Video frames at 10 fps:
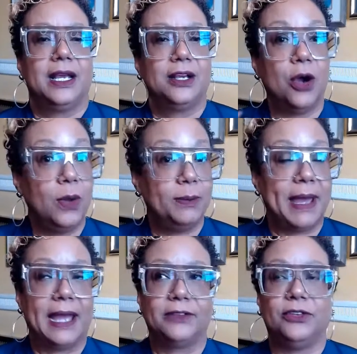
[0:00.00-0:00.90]
going
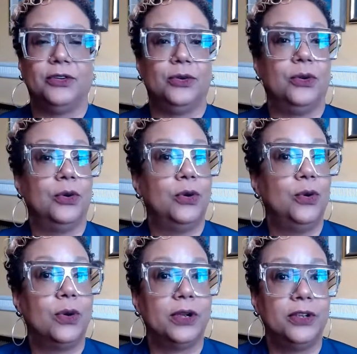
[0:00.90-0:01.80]
back to
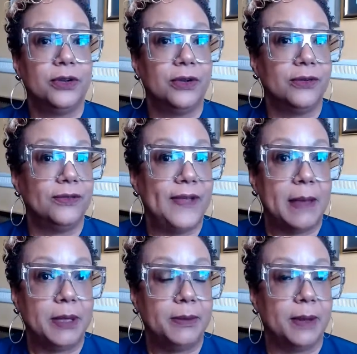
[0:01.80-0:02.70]
who are your
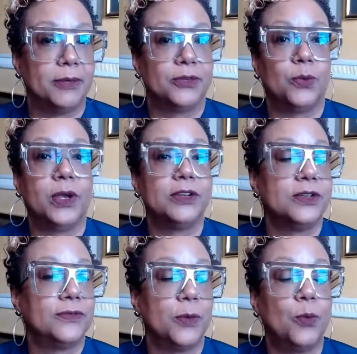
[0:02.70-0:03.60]
family members,
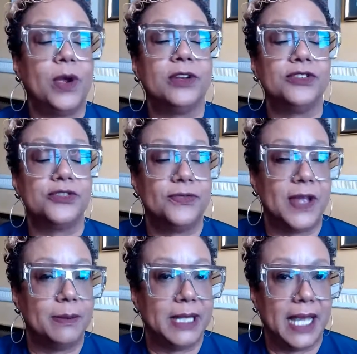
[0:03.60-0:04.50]
from where does your
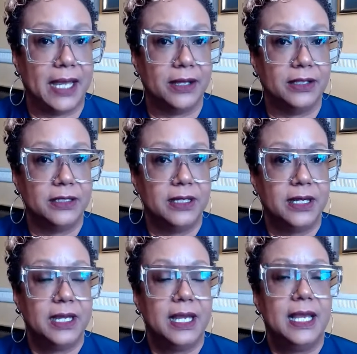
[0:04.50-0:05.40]
family hail?
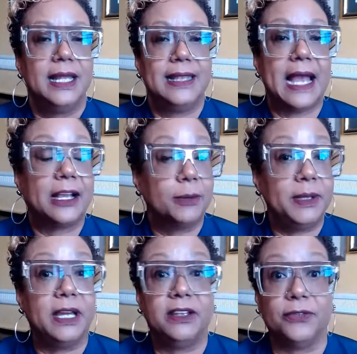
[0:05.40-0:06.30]
That could
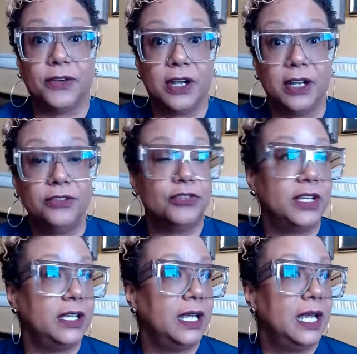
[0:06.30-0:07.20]
be a different
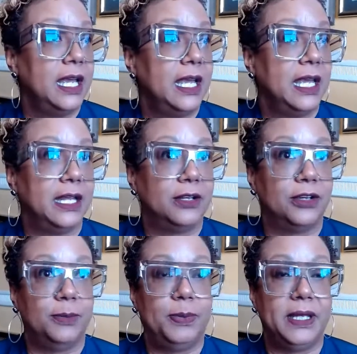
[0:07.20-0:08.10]
country. It
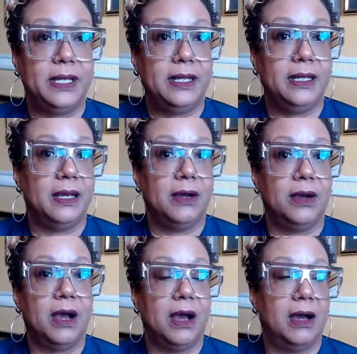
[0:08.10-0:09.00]
could be
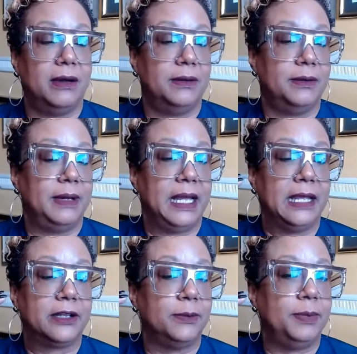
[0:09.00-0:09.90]
uh,
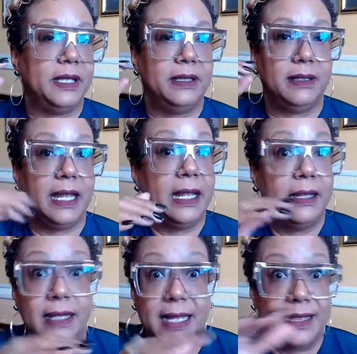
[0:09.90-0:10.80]

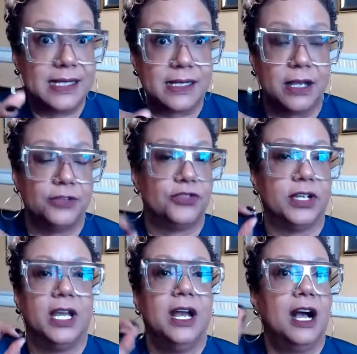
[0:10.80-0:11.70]
in this
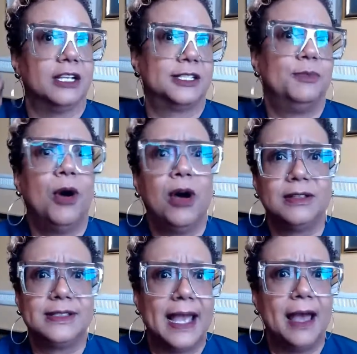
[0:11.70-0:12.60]
country, a small
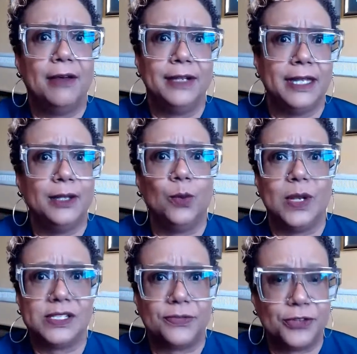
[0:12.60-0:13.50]
town in
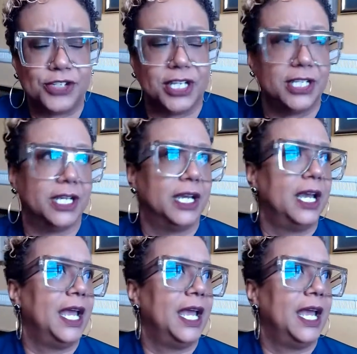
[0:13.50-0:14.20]
West Virginia.